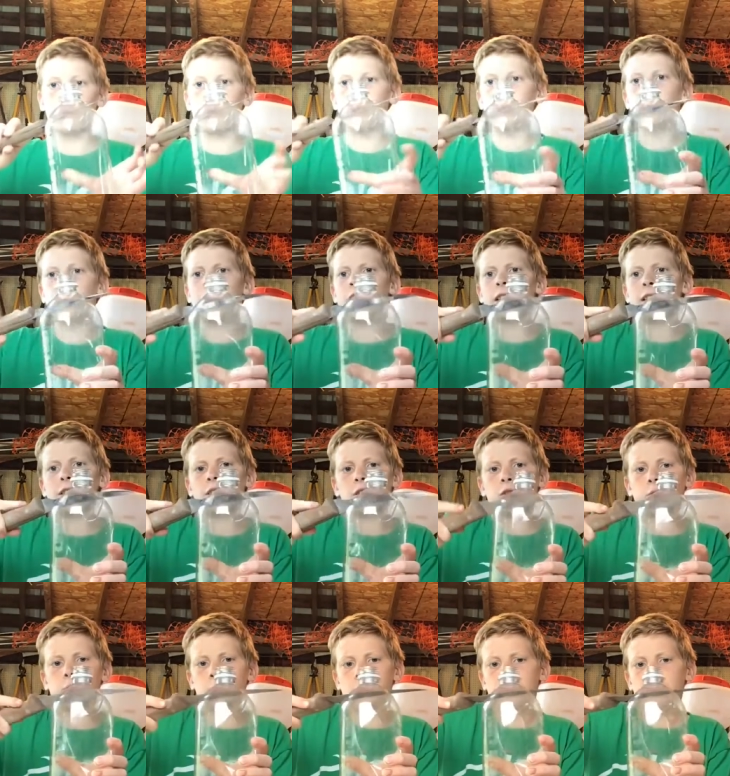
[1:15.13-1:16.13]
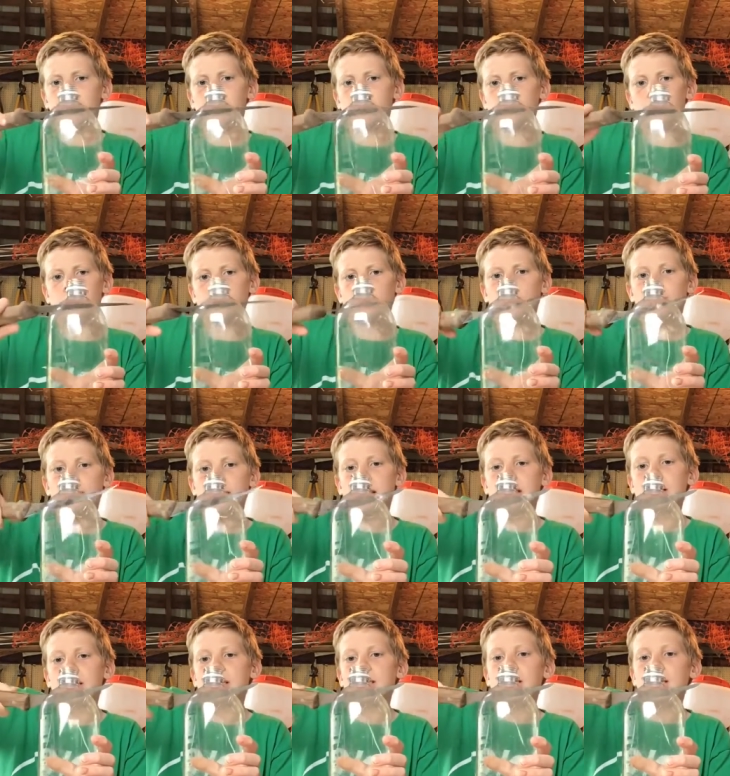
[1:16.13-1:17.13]
and twist a little bit.
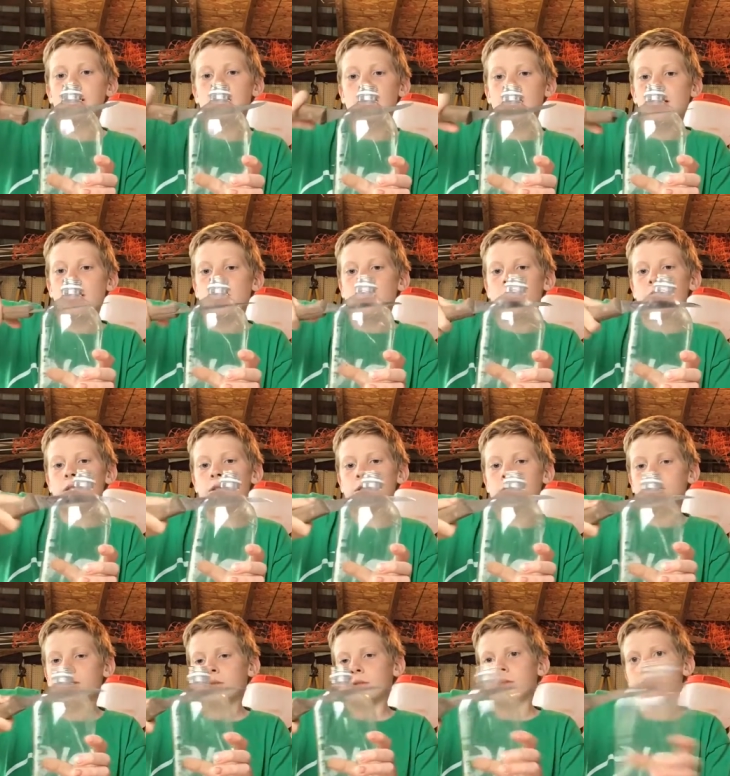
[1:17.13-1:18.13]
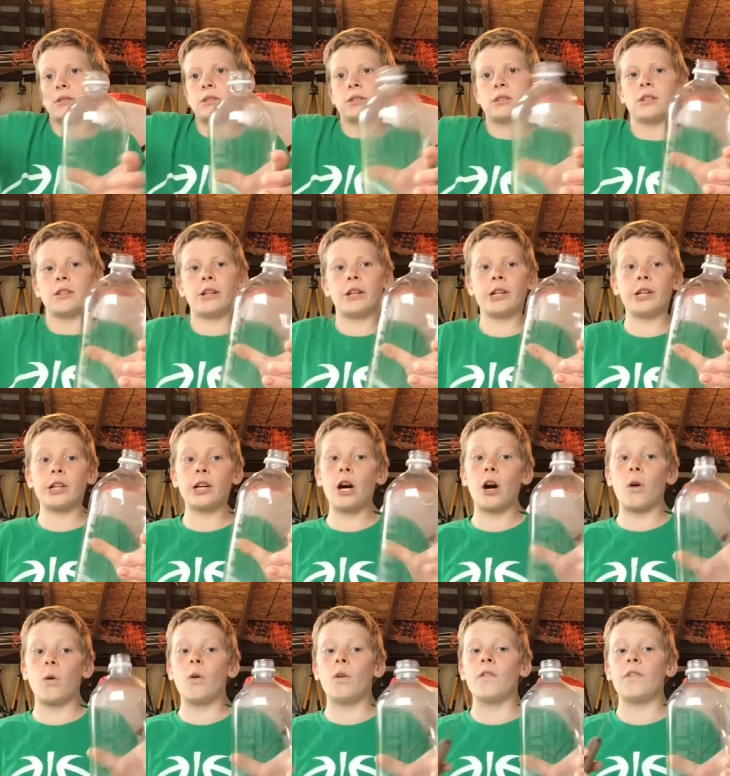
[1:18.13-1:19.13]
There you
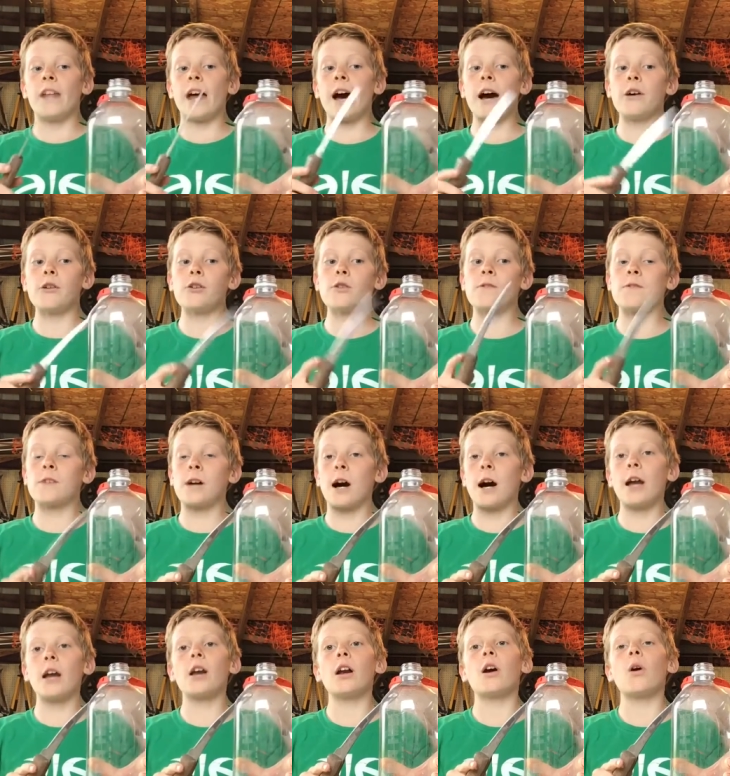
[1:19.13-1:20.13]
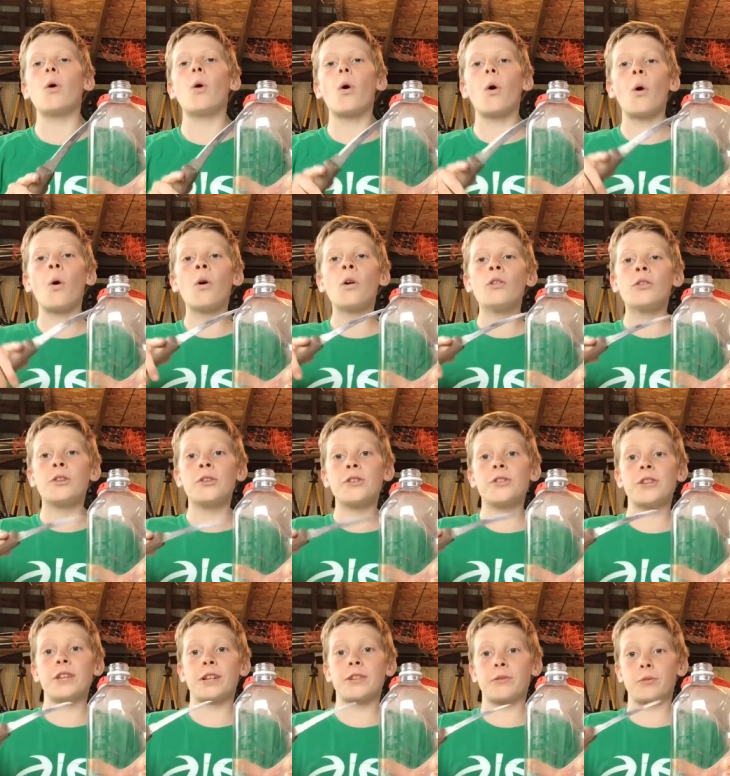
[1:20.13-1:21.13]
go. Now you've got a hole to
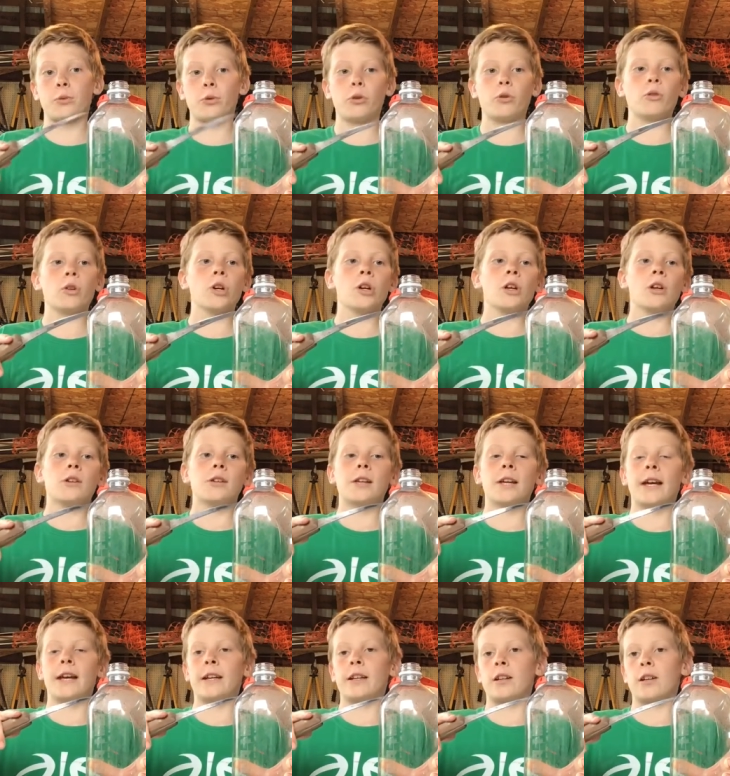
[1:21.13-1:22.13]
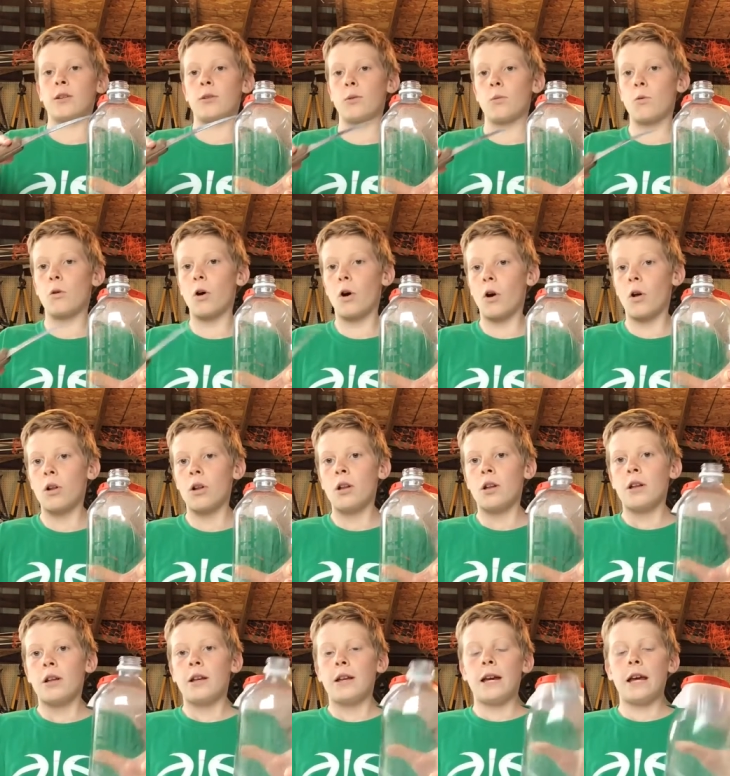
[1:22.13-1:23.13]
stick through to hang it on the wall.
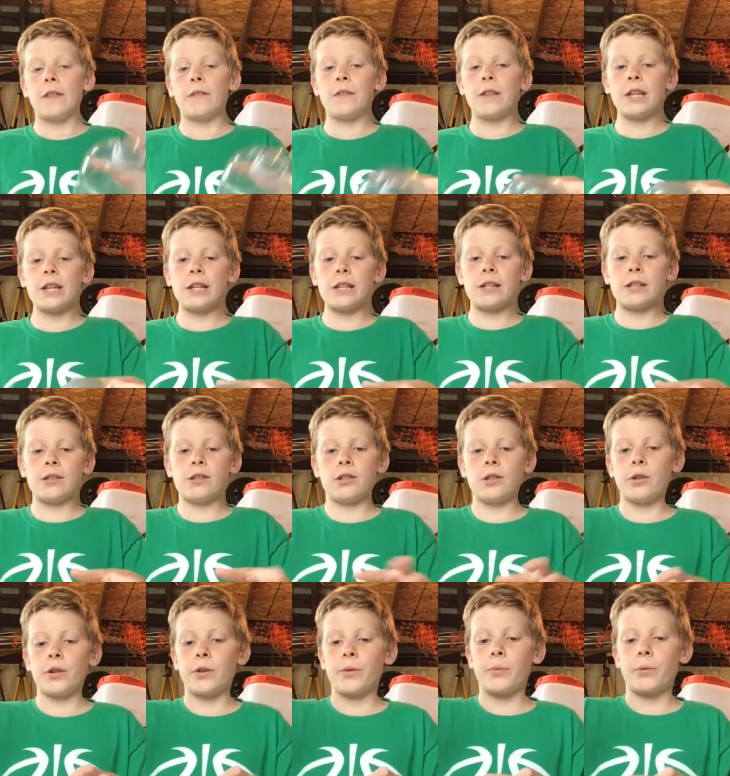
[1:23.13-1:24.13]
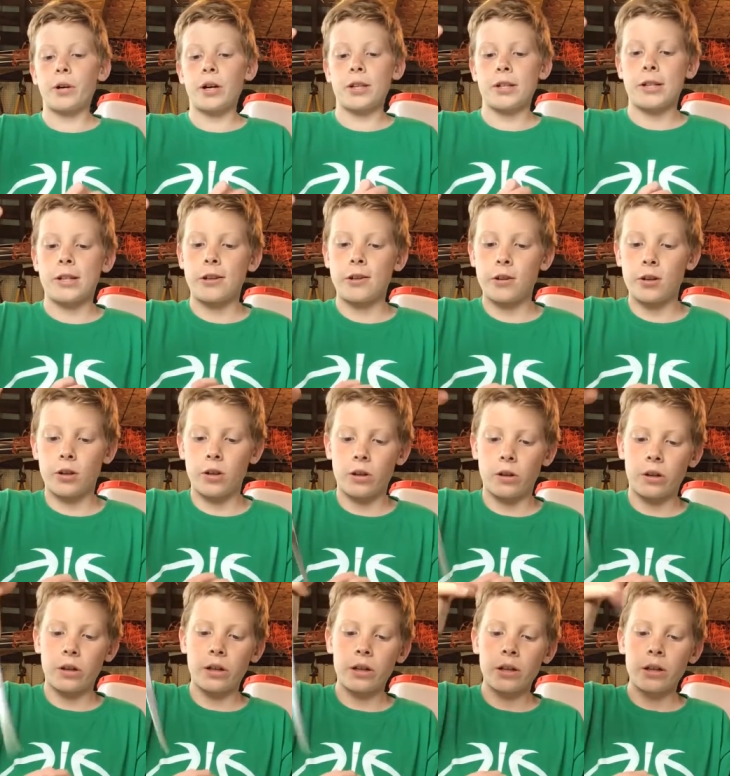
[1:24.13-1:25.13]
And then you'd want to
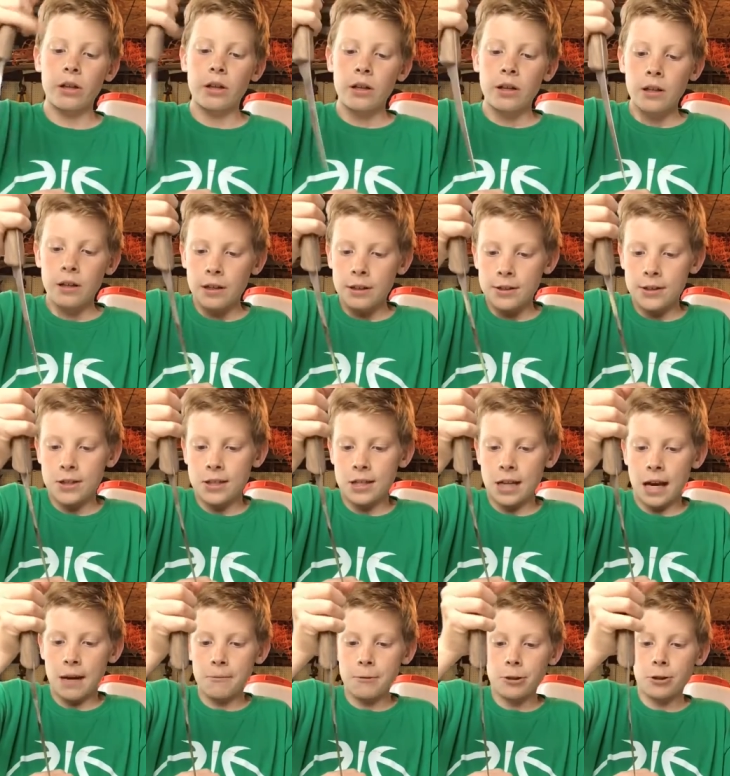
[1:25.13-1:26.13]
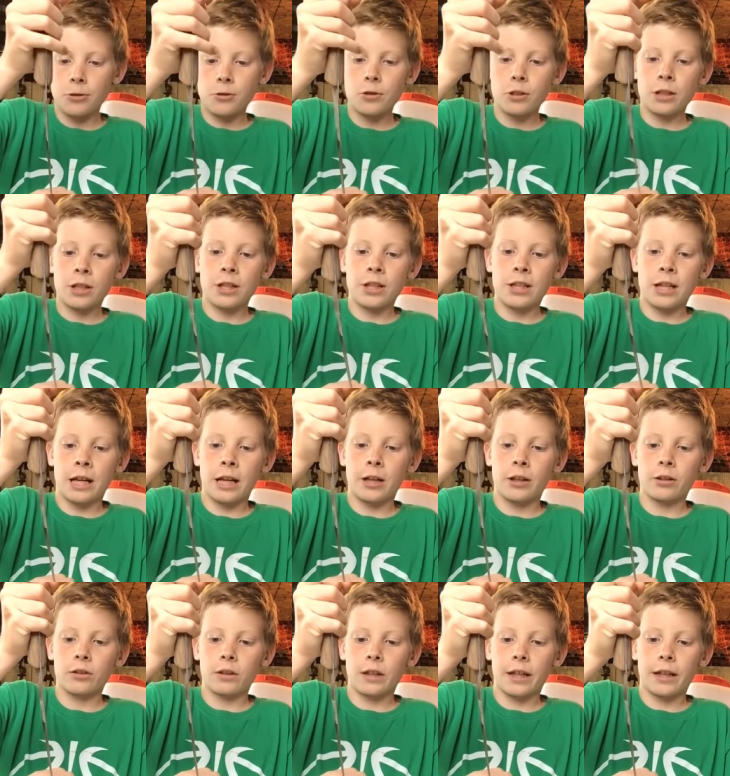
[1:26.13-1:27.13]
stab it through the container,
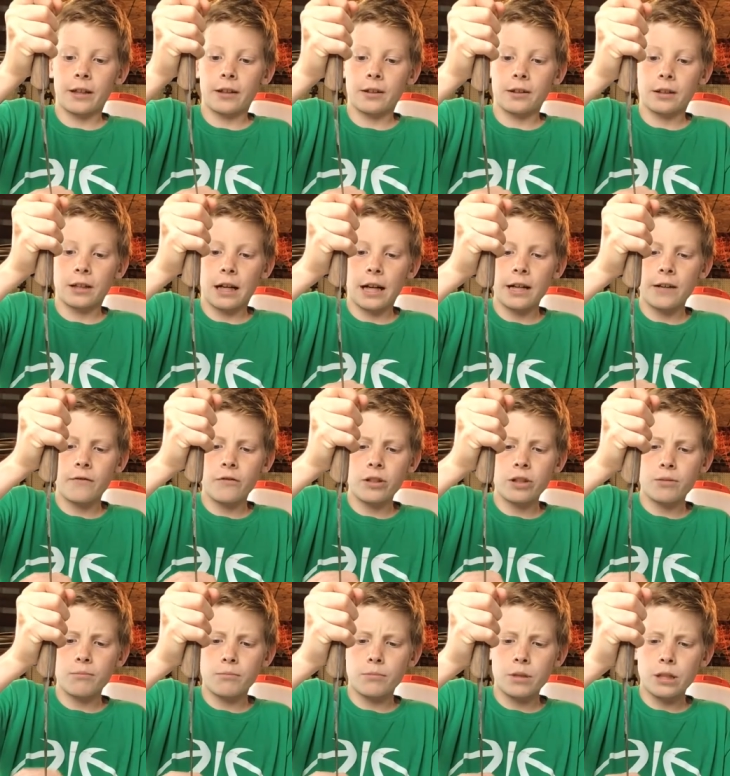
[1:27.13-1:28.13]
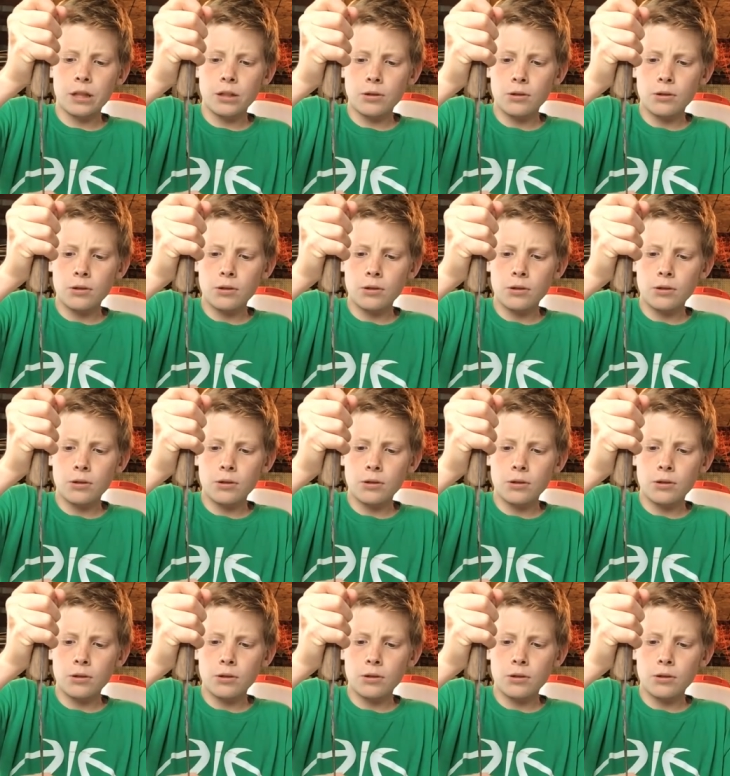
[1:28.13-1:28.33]
like, kind of in the middle.